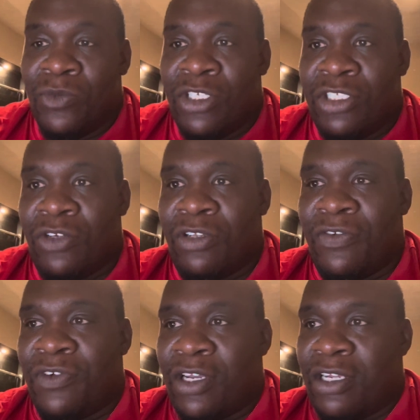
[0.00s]
So
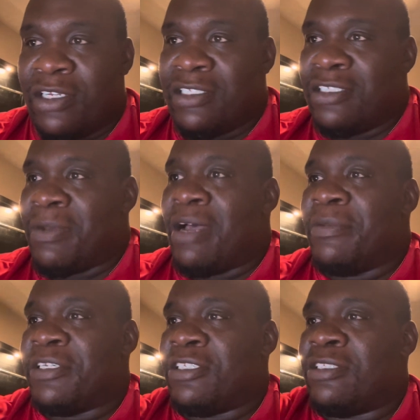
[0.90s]
this is by
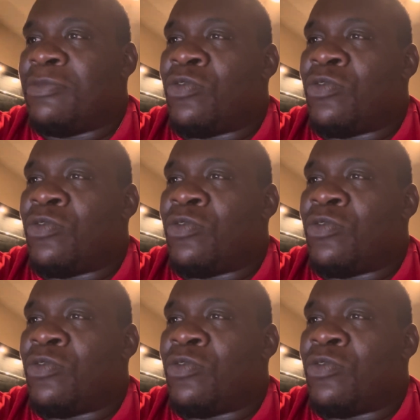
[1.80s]
Mrs.